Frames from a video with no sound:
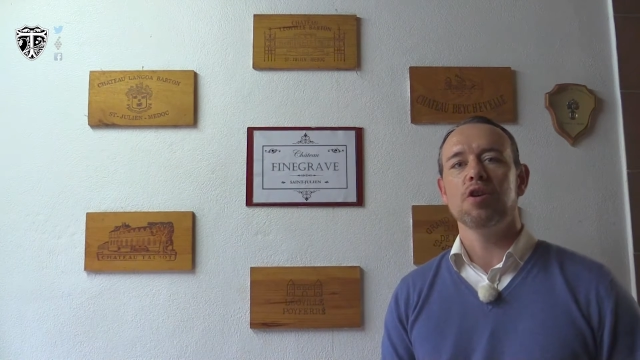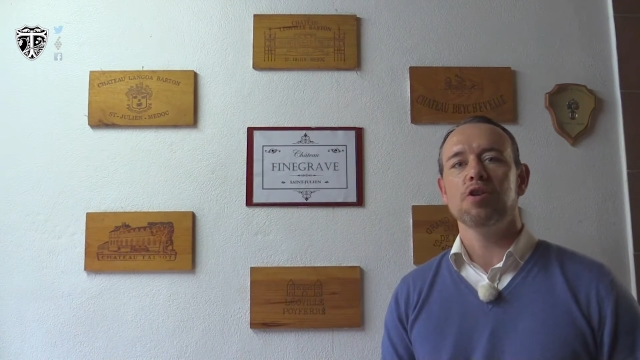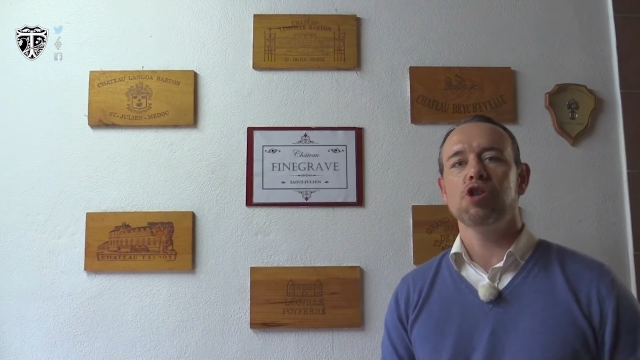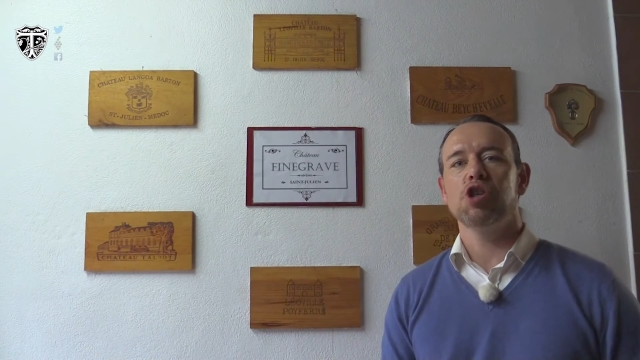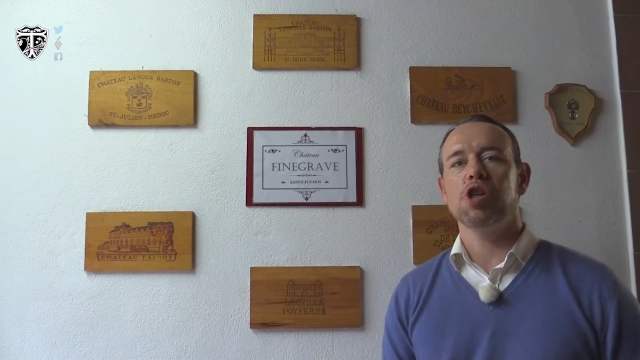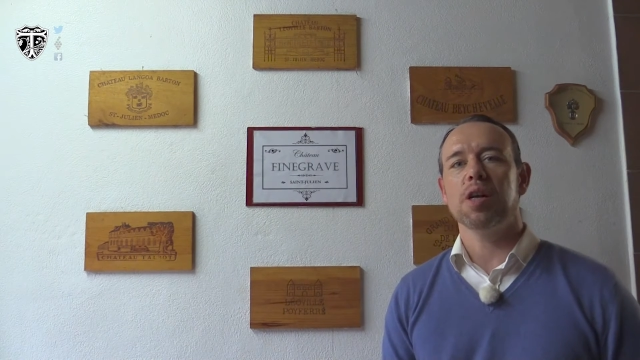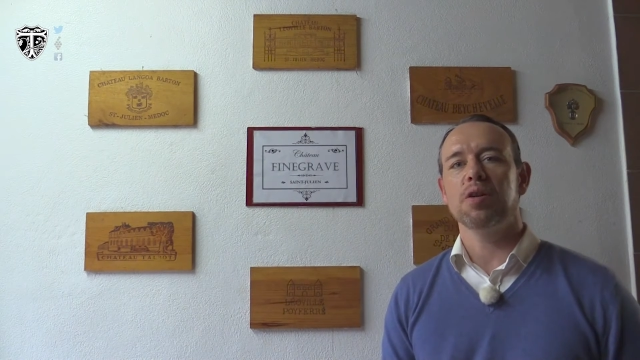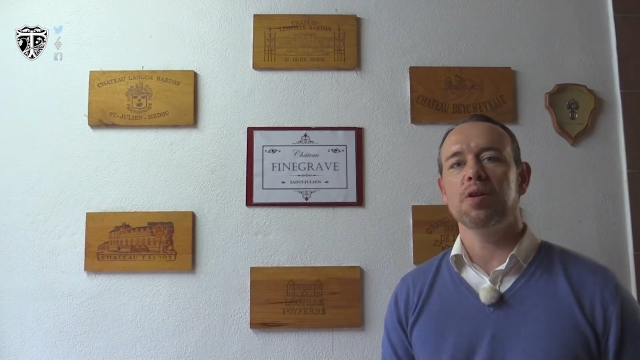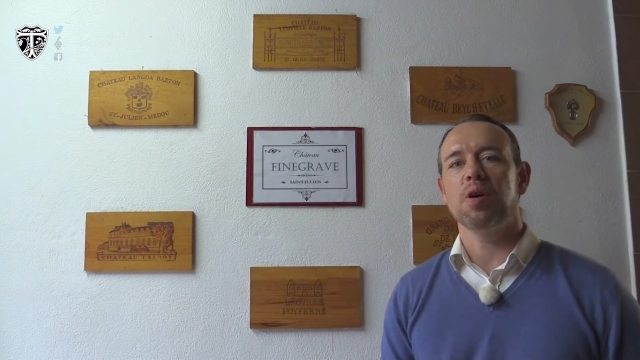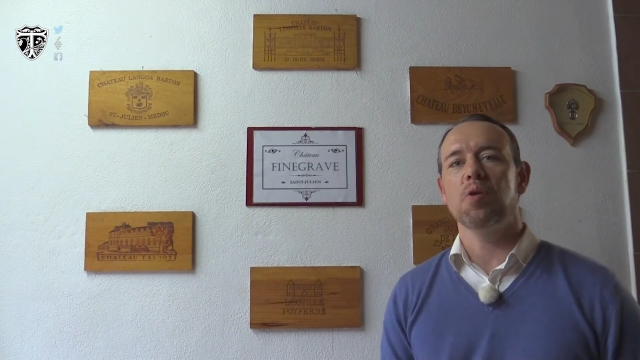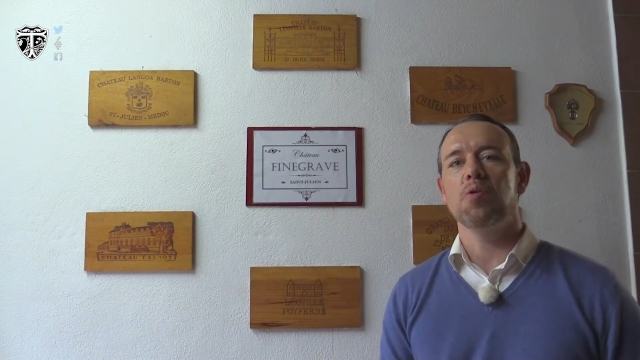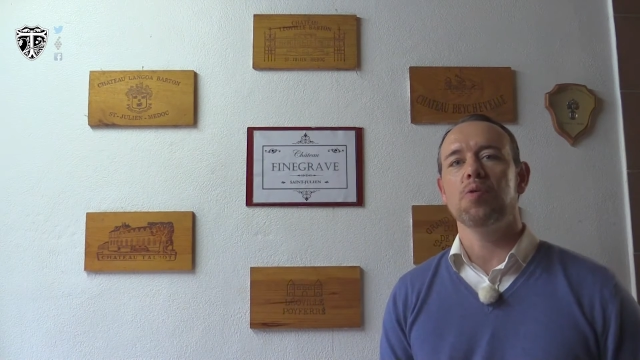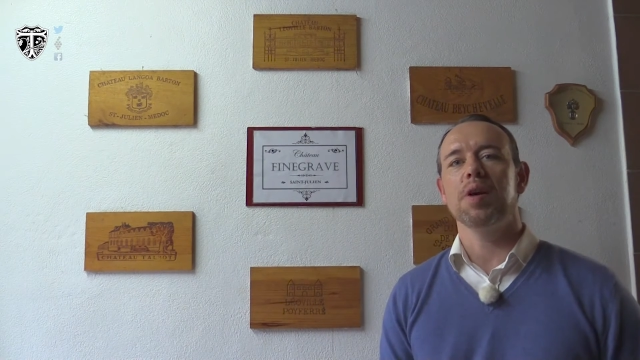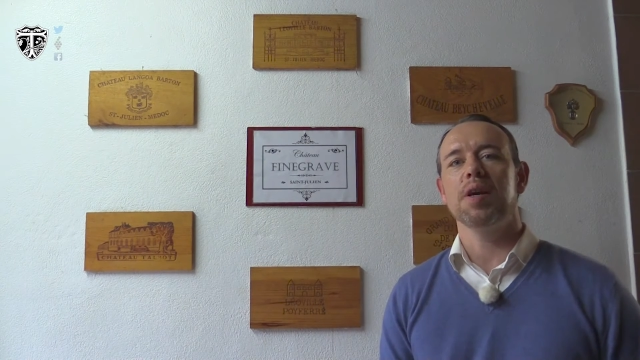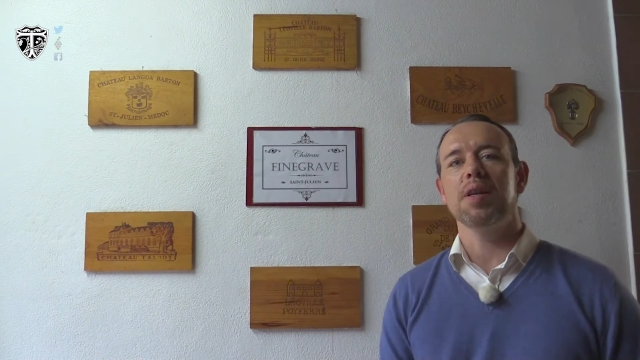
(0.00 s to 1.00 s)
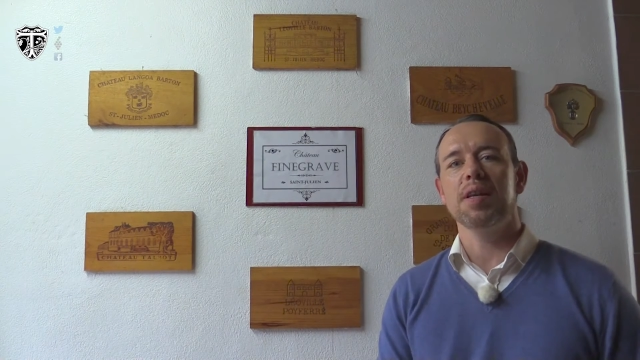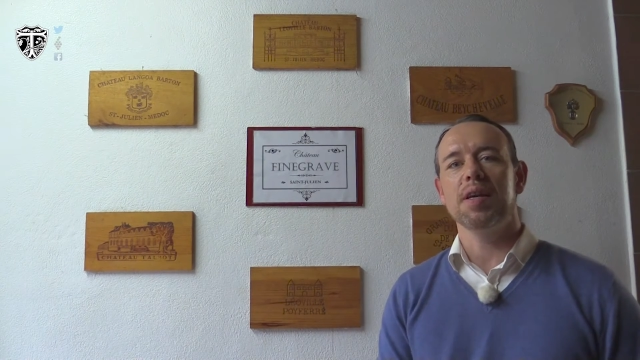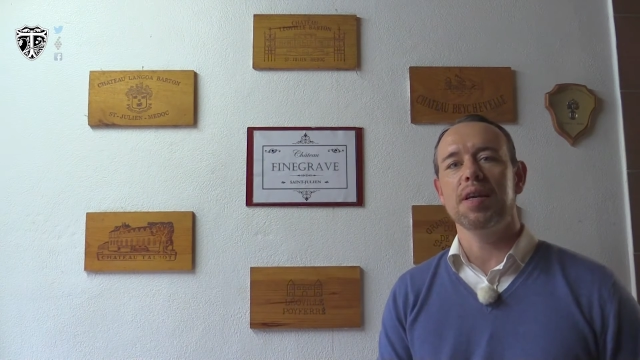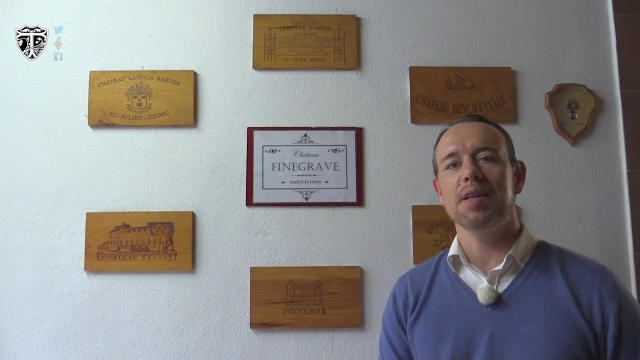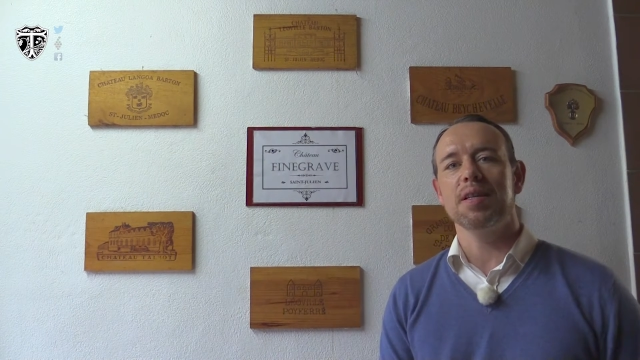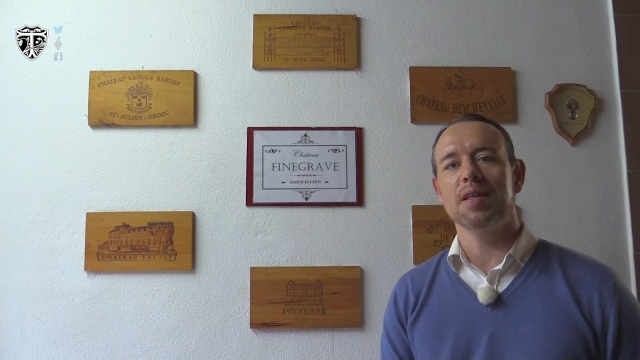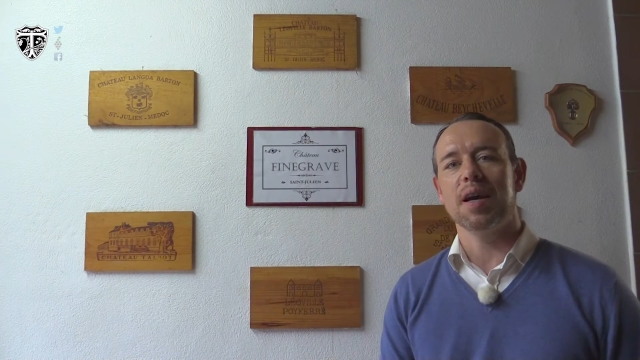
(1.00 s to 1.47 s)
chateau in
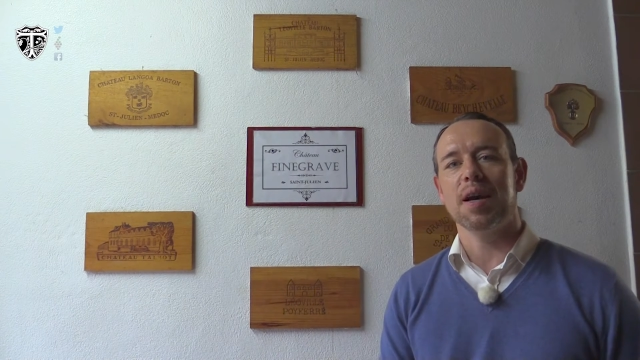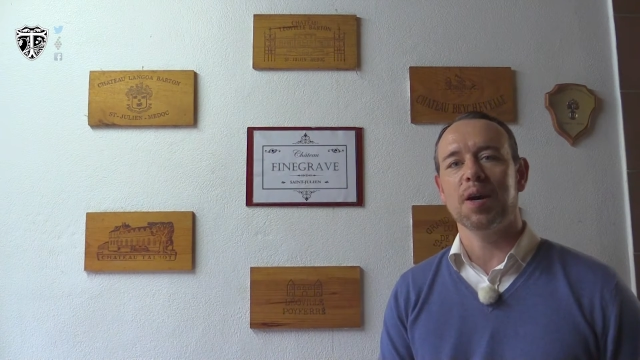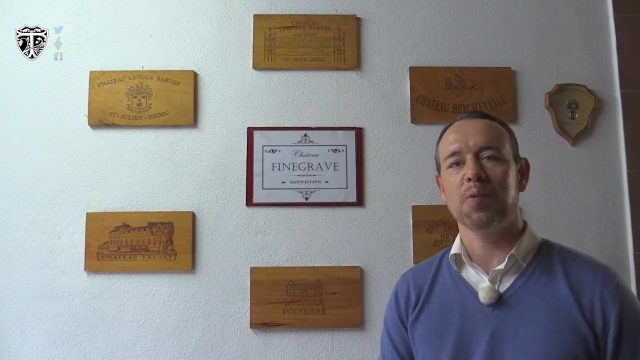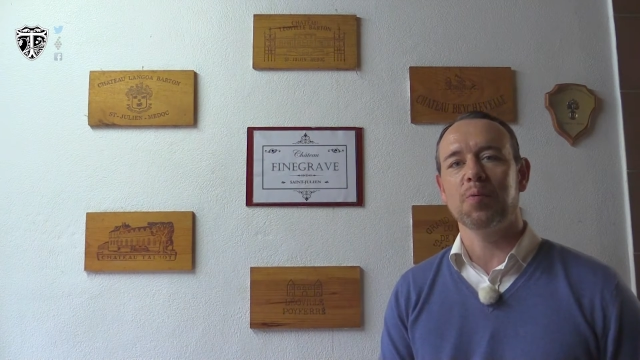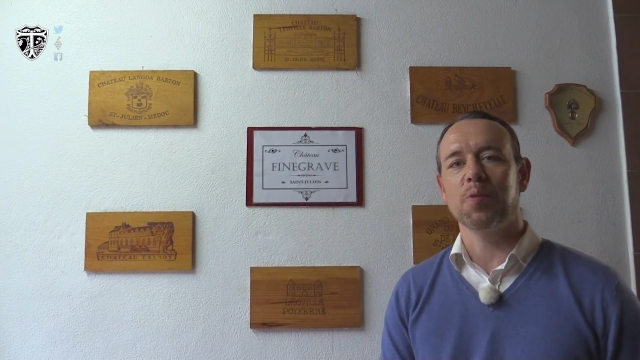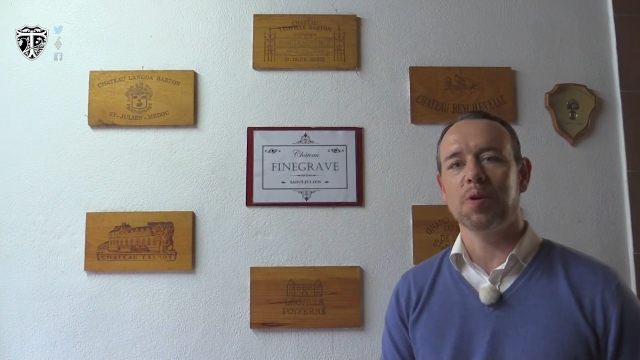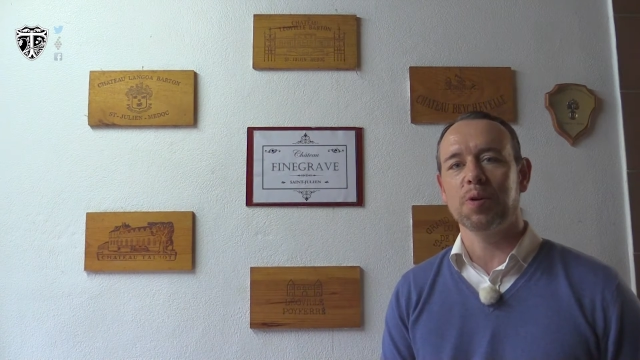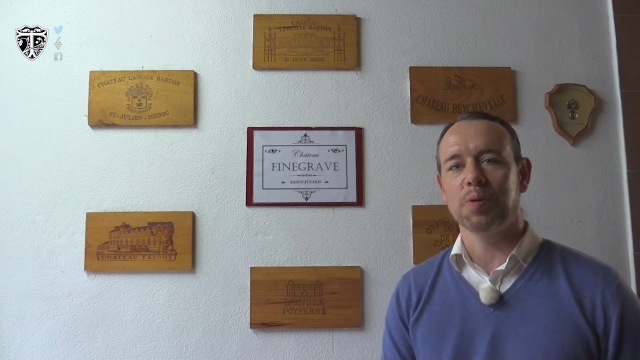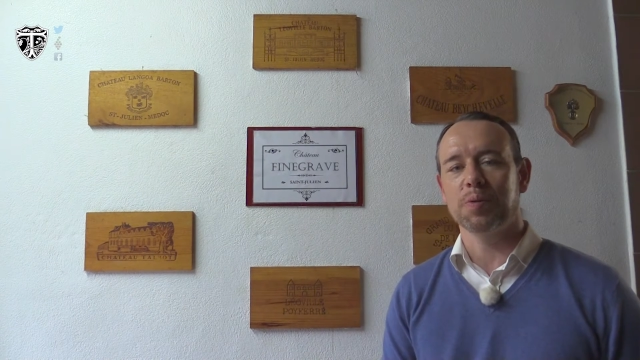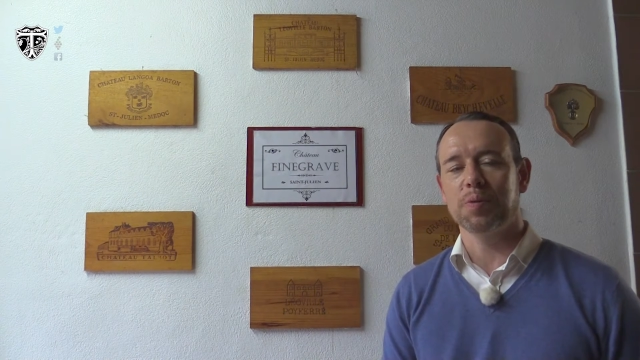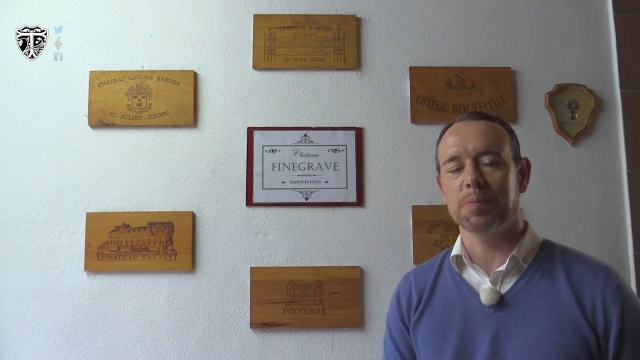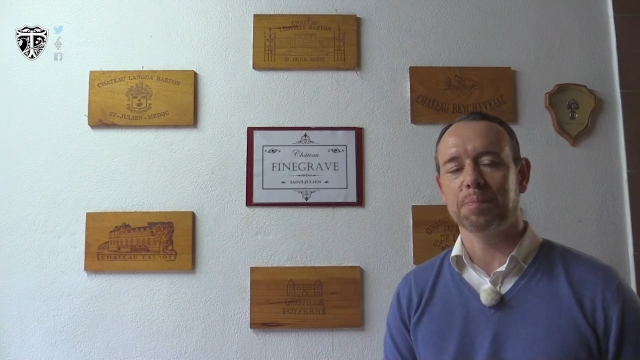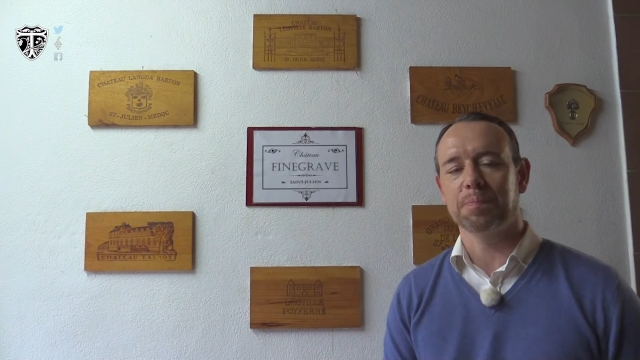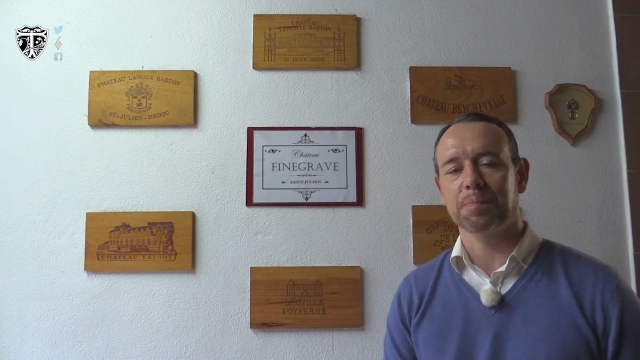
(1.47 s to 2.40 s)
the entire world.